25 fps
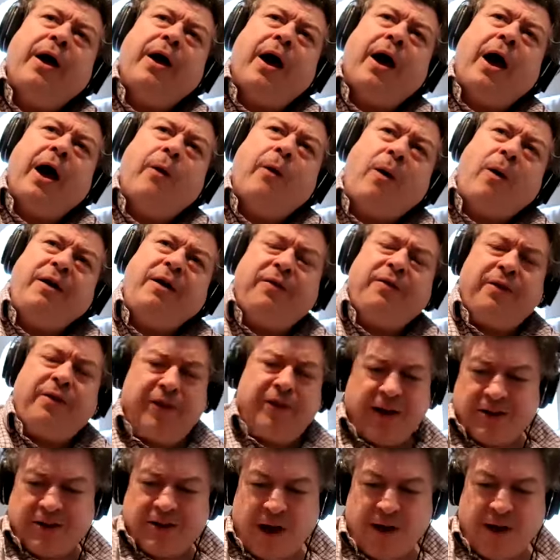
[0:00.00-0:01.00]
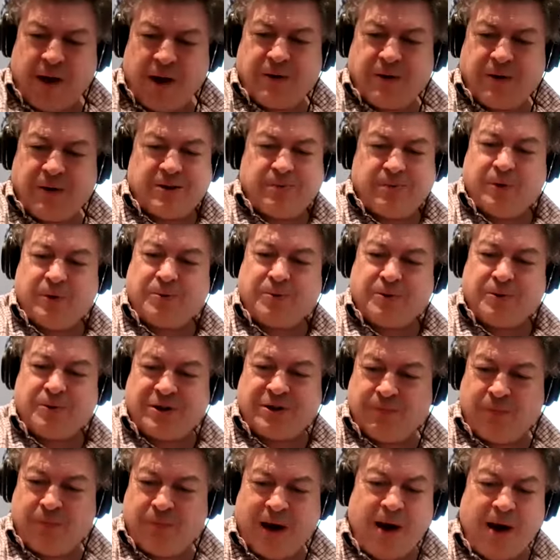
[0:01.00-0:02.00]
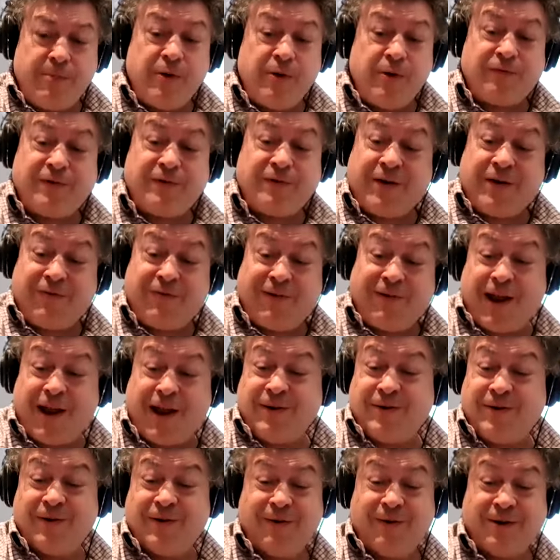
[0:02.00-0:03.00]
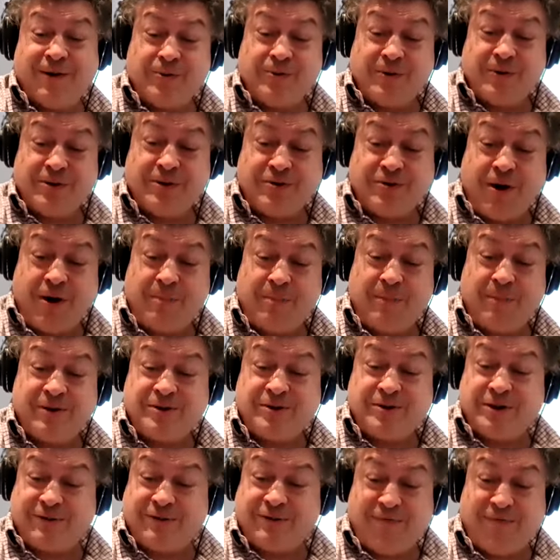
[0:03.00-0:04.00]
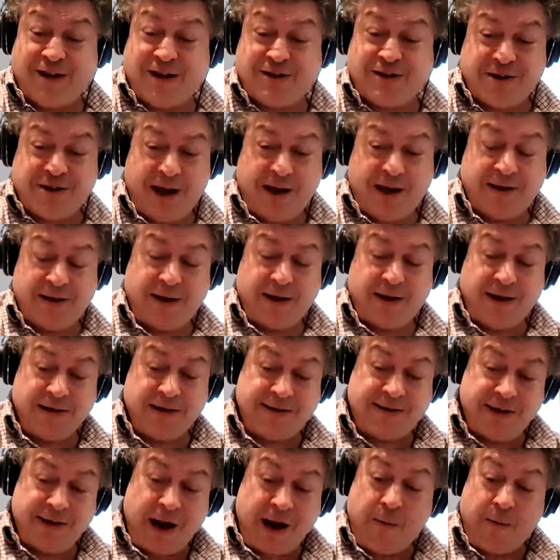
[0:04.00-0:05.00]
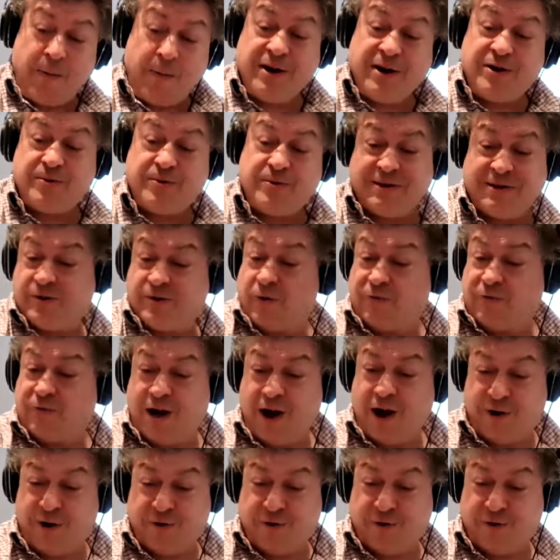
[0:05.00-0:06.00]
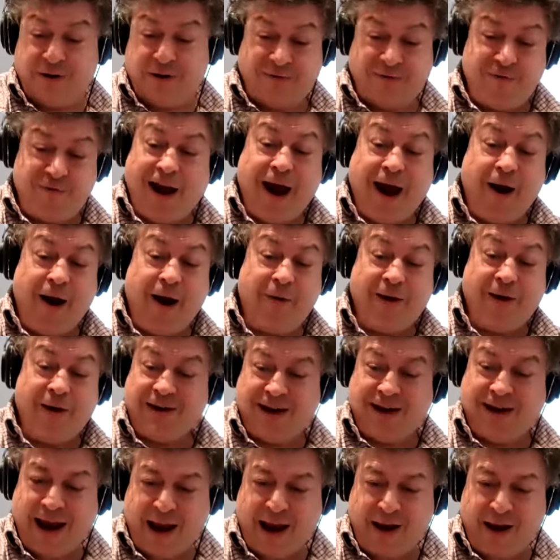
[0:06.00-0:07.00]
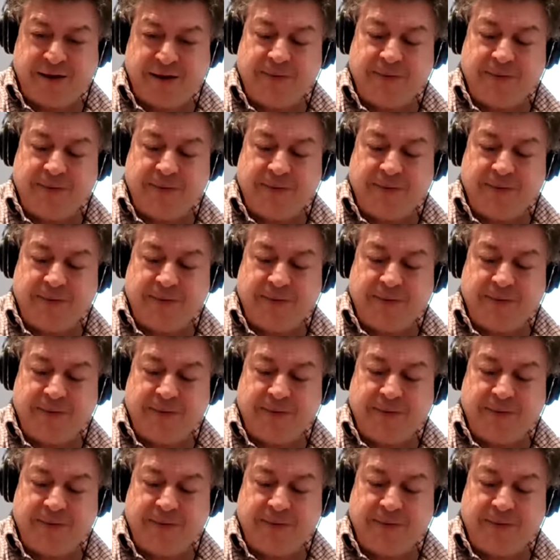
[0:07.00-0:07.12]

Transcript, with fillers: Uh, one of the things I noticed, which was when I moved out of London, which always struck me as just fascinating, is that I went to a sort of country fair in Kent.